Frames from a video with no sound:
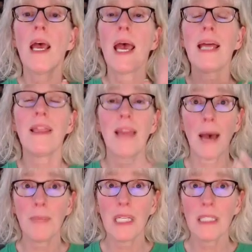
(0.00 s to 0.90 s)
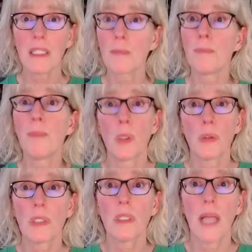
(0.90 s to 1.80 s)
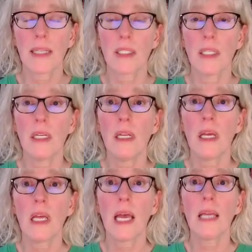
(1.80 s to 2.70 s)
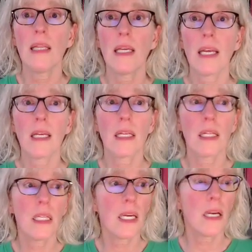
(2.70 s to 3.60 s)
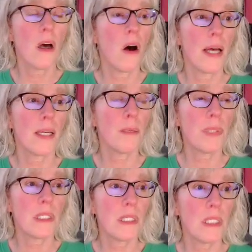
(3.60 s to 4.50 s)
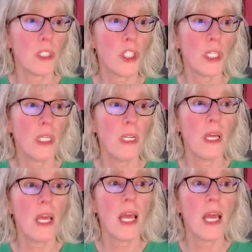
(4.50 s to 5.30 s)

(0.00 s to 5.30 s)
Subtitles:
And that means they're both selected. And then I can click on Position.